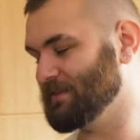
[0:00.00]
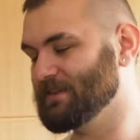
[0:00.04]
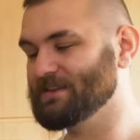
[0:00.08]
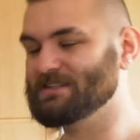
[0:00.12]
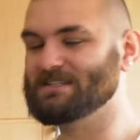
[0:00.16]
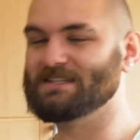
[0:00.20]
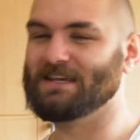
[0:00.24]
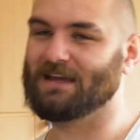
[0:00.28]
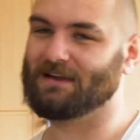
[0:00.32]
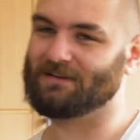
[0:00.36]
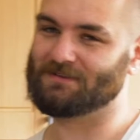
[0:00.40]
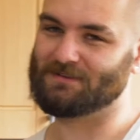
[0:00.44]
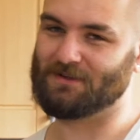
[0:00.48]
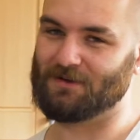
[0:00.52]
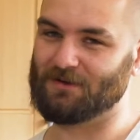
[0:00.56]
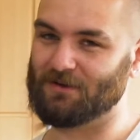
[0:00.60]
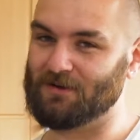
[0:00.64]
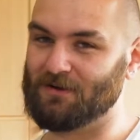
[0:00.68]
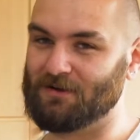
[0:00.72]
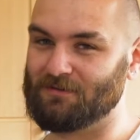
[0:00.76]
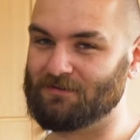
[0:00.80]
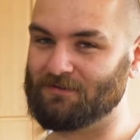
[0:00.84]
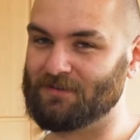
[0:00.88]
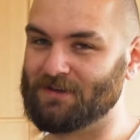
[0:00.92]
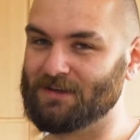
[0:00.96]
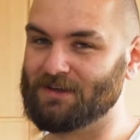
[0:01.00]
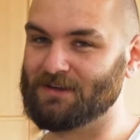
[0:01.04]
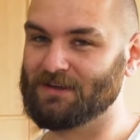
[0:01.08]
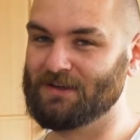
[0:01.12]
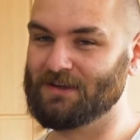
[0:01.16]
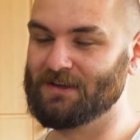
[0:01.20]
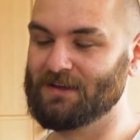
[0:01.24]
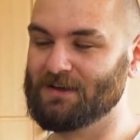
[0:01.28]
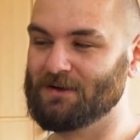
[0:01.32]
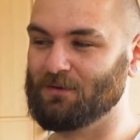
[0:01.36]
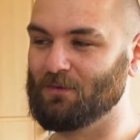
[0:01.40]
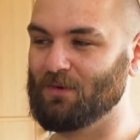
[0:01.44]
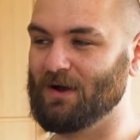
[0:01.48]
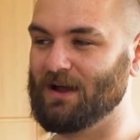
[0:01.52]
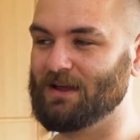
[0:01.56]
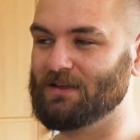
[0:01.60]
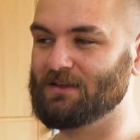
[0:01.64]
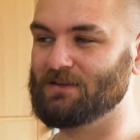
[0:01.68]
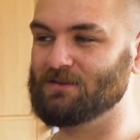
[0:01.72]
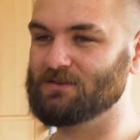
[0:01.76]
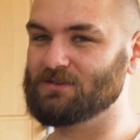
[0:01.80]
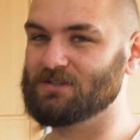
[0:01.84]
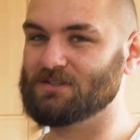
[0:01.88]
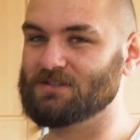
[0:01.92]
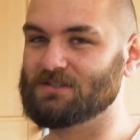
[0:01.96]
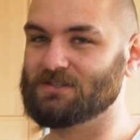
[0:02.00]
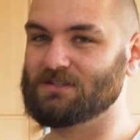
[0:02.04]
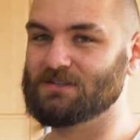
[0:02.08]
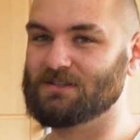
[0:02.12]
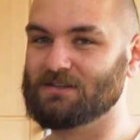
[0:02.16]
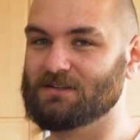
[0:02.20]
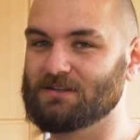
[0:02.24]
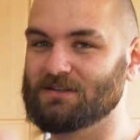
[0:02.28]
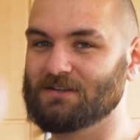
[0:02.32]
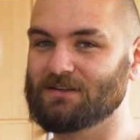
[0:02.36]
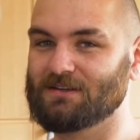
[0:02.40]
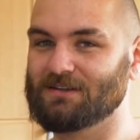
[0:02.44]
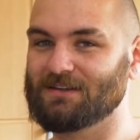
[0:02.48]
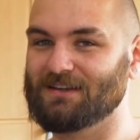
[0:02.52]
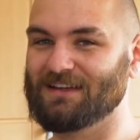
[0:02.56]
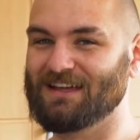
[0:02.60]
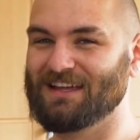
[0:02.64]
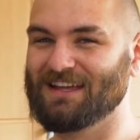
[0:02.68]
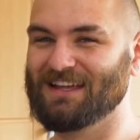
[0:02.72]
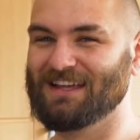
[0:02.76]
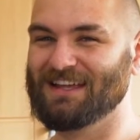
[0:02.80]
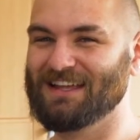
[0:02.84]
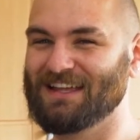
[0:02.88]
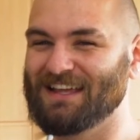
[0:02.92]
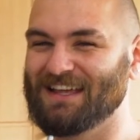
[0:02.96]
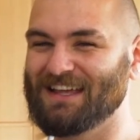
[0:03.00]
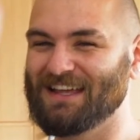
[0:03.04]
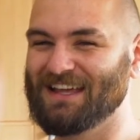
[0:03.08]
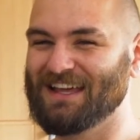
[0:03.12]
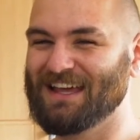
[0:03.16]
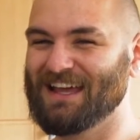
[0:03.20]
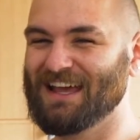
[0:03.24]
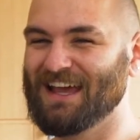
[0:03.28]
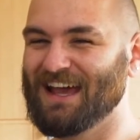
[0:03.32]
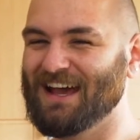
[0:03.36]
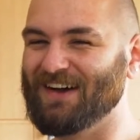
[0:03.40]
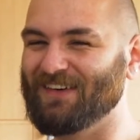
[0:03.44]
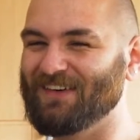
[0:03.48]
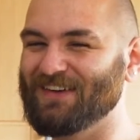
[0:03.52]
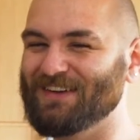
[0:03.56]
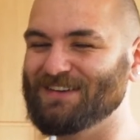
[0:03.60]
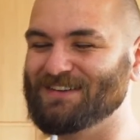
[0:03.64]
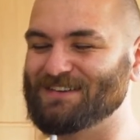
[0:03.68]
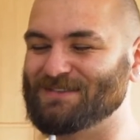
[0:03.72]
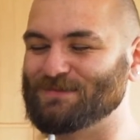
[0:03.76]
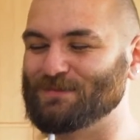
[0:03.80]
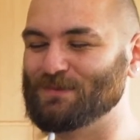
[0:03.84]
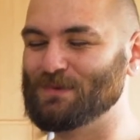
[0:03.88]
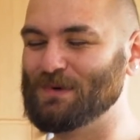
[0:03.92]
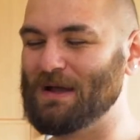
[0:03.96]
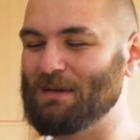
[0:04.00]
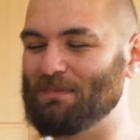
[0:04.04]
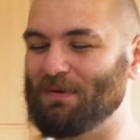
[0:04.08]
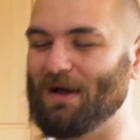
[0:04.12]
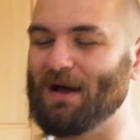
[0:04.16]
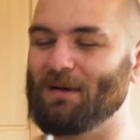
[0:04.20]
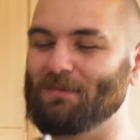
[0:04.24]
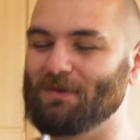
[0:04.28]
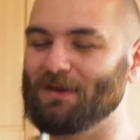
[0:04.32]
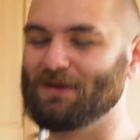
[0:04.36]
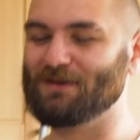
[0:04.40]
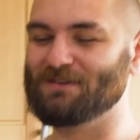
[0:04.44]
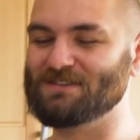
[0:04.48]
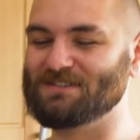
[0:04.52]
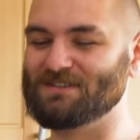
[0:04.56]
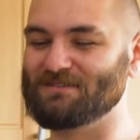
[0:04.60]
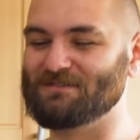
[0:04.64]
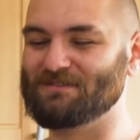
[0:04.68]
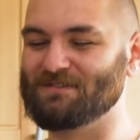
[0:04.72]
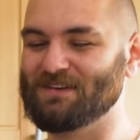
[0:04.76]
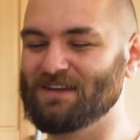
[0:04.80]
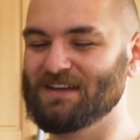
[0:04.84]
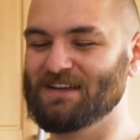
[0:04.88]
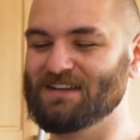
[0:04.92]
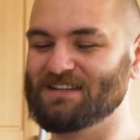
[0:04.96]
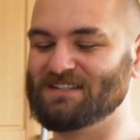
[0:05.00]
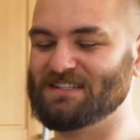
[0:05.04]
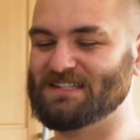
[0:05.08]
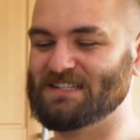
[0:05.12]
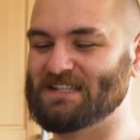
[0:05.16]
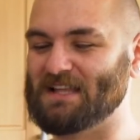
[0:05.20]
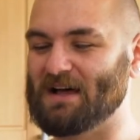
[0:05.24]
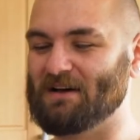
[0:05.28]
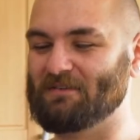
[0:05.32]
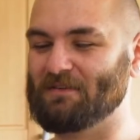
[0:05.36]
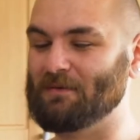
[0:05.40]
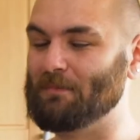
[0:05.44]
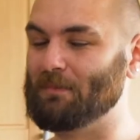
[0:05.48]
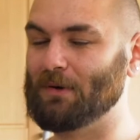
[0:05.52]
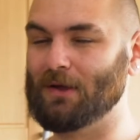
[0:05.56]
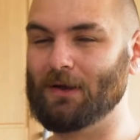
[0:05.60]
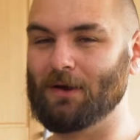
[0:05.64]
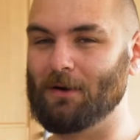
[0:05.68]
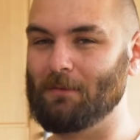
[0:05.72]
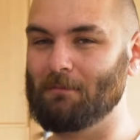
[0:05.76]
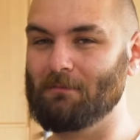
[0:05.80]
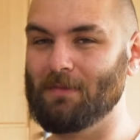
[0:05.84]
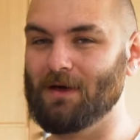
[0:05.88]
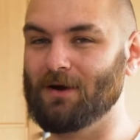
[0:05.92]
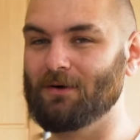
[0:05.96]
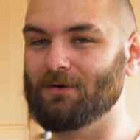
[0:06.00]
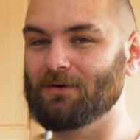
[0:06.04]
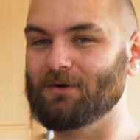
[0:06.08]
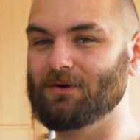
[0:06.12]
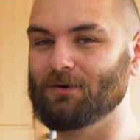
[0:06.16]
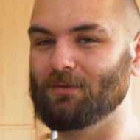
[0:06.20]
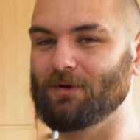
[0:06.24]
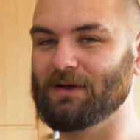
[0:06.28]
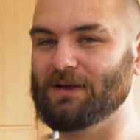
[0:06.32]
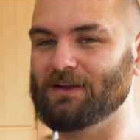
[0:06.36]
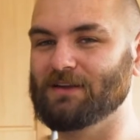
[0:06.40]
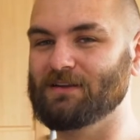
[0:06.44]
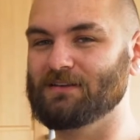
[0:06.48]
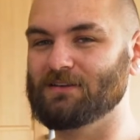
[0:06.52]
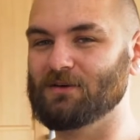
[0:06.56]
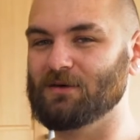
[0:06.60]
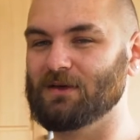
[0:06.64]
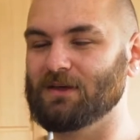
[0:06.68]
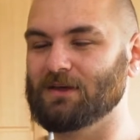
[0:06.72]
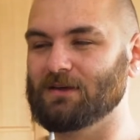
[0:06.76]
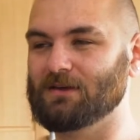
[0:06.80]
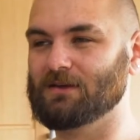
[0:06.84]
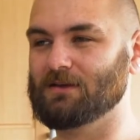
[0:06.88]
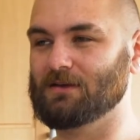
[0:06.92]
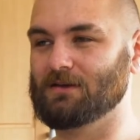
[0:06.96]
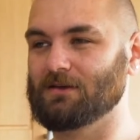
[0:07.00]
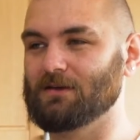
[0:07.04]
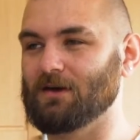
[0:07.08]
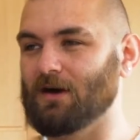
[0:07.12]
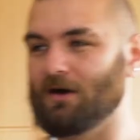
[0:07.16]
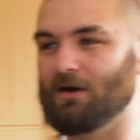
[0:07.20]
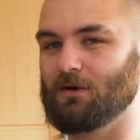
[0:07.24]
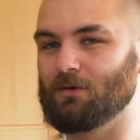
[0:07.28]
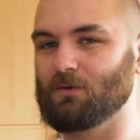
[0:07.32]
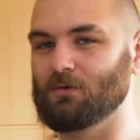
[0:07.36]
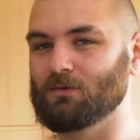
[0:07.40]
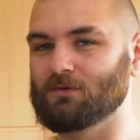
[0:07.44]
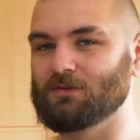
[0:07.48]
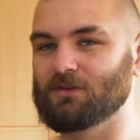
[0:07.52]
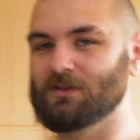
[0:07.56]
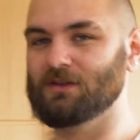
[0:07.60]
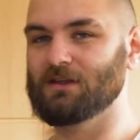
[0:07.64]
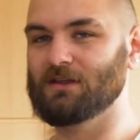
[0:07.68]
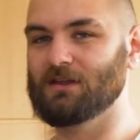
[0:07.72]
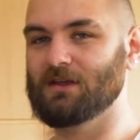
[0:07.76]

The TikTok coffee, where you just or you just whip up loads of stuff and put it on milk. We're gonna do it cold.